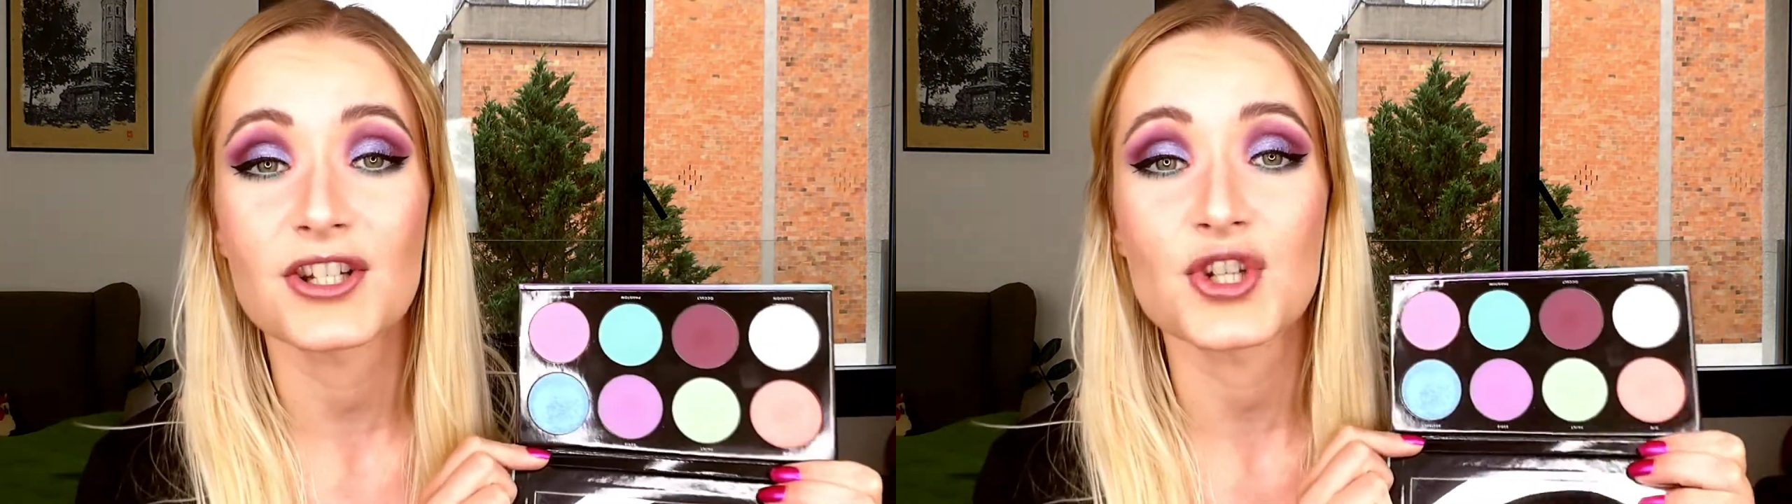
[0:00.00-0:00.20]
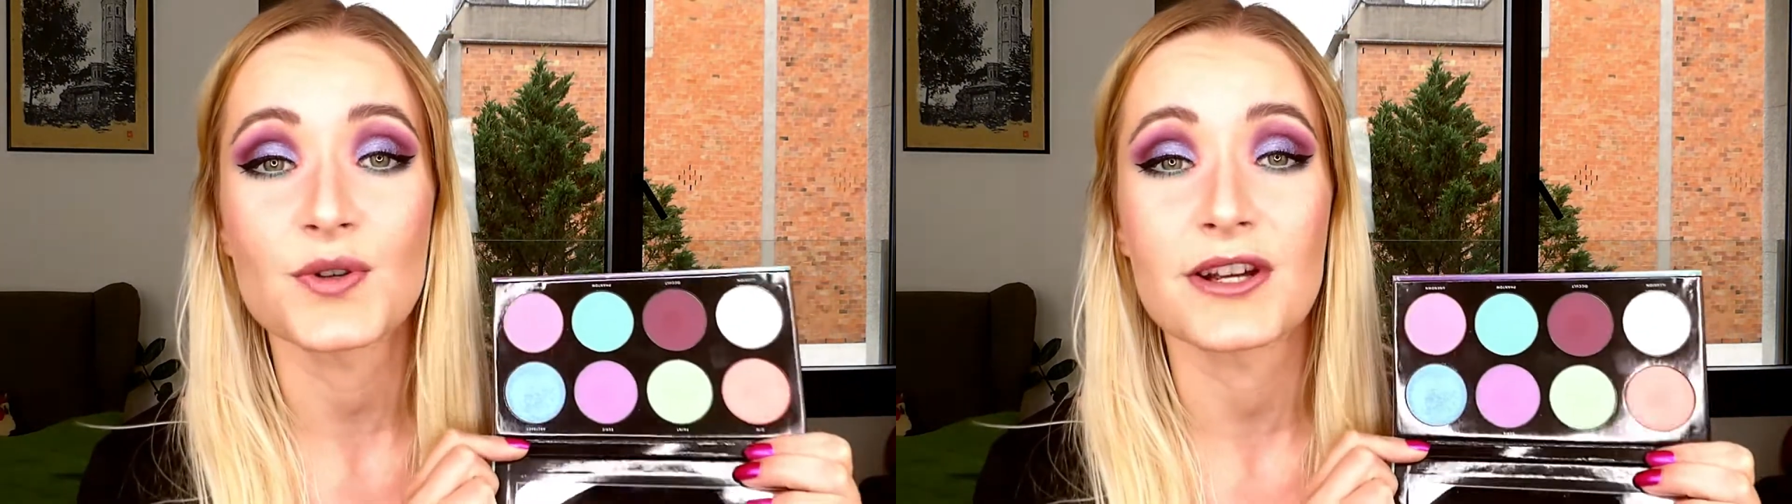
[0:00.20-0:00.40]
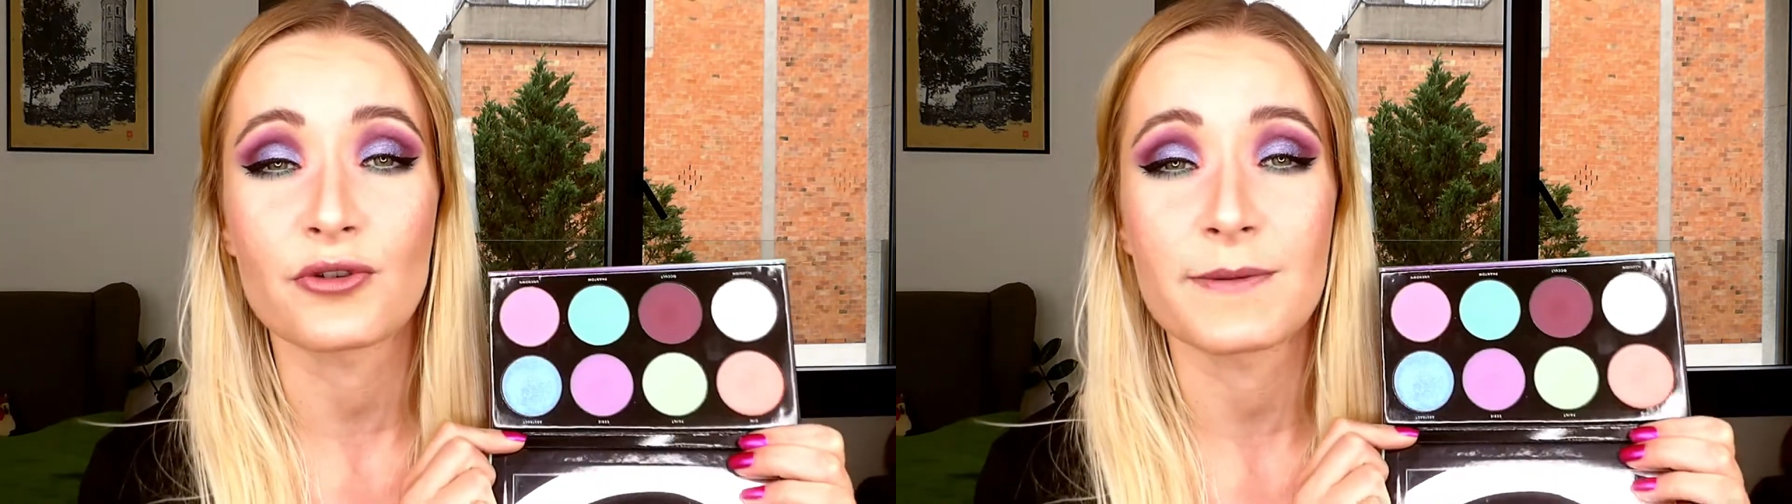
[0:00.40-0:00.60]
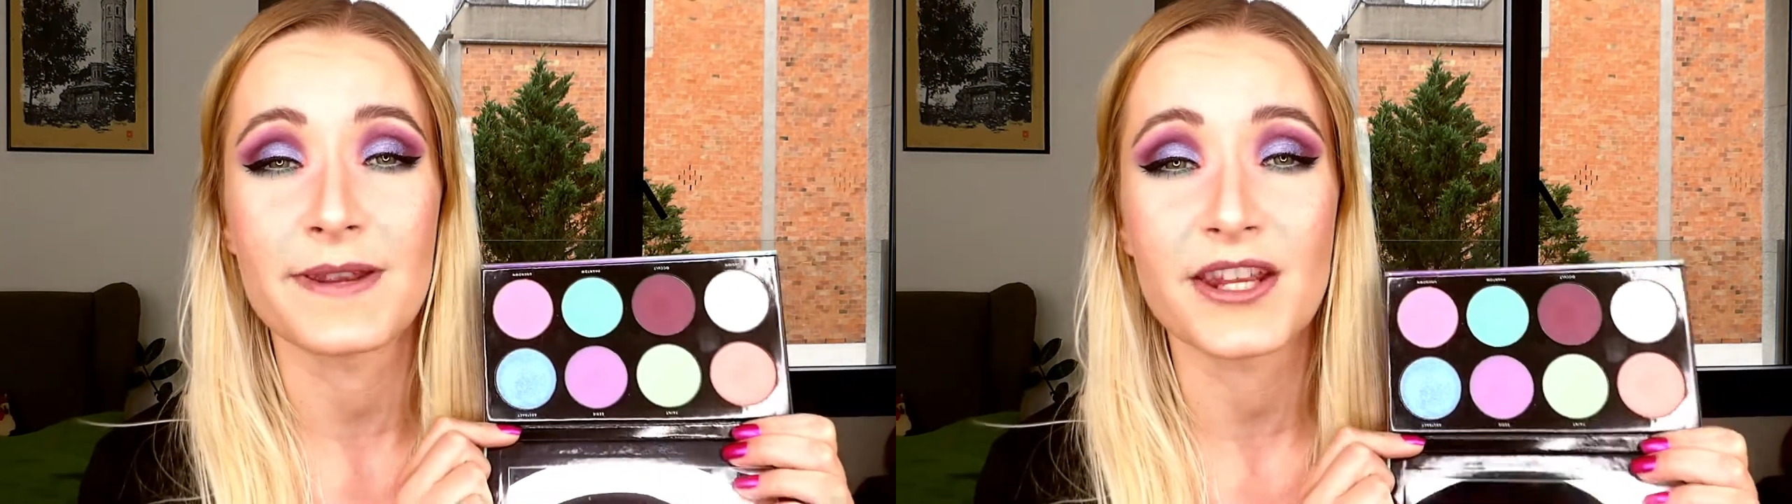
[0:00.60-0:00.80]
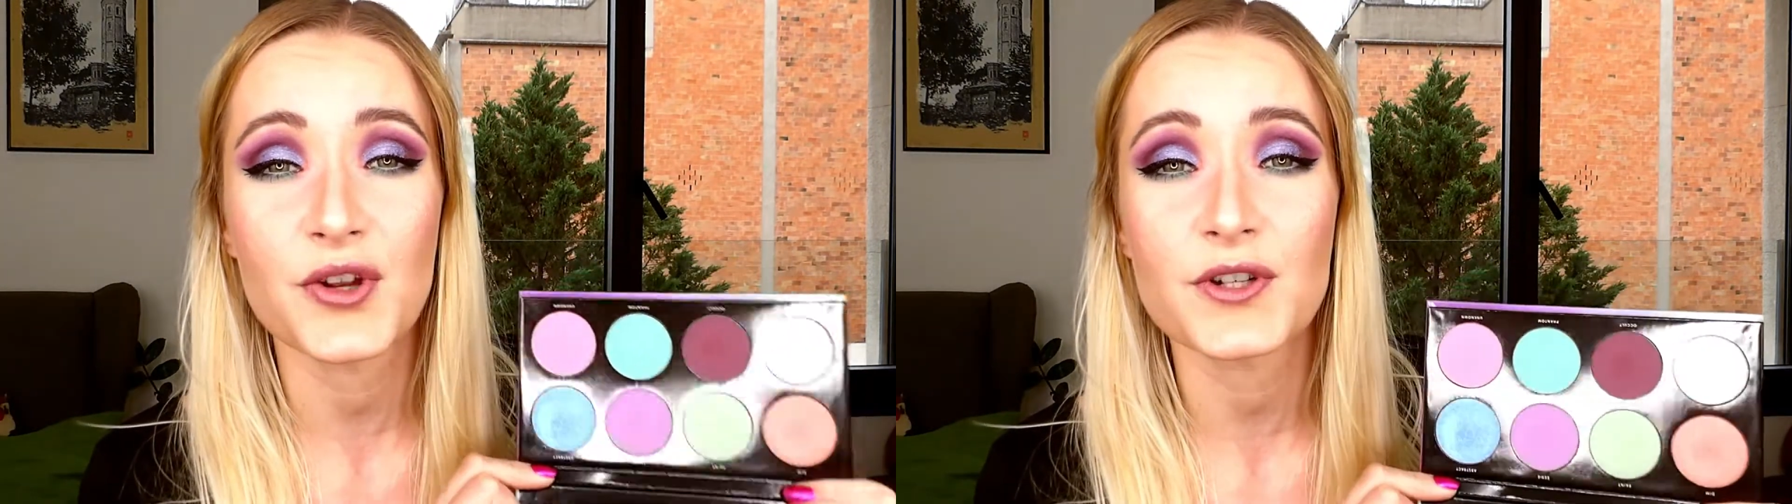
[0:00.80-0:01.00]
to the Creepy
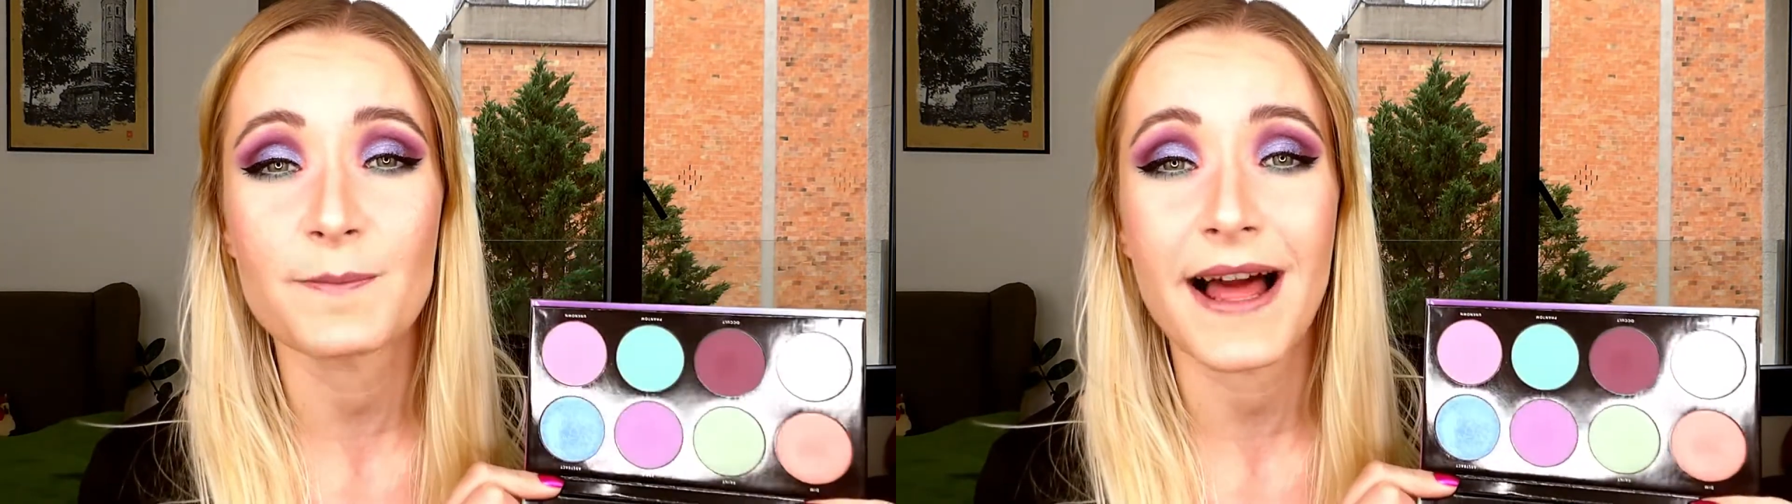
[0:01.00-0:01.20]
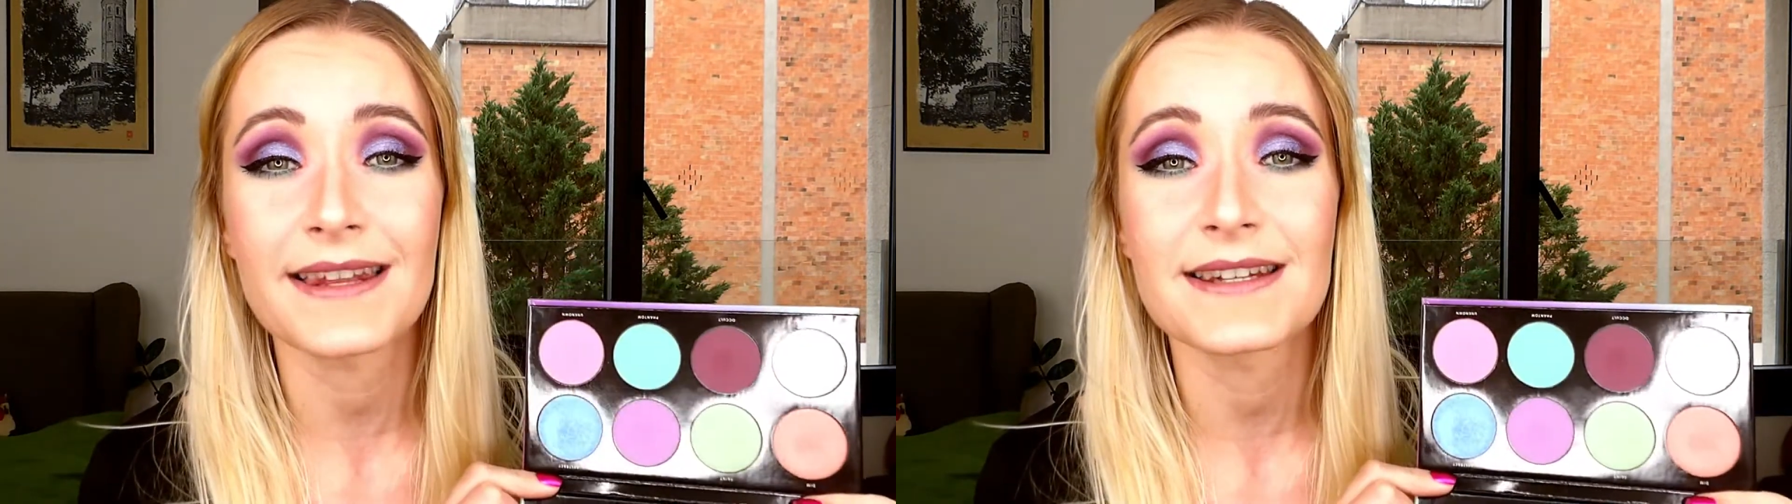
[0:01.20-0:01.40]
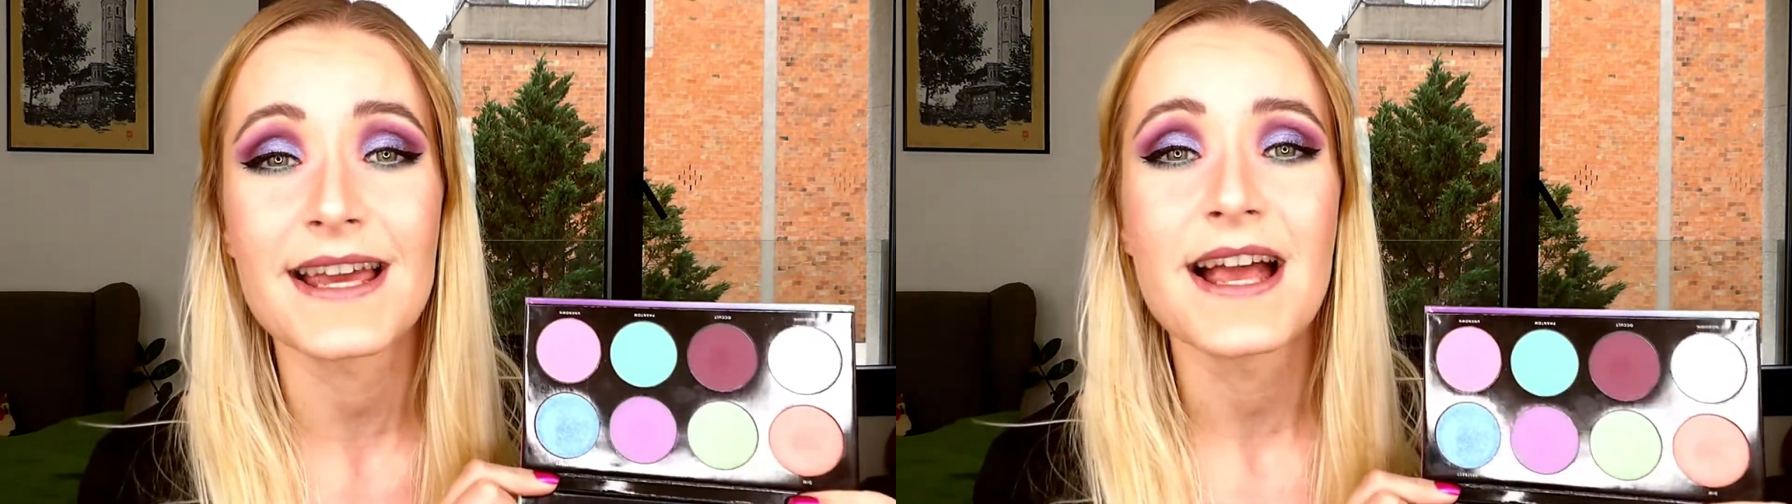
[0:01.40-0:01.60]
Cute palette,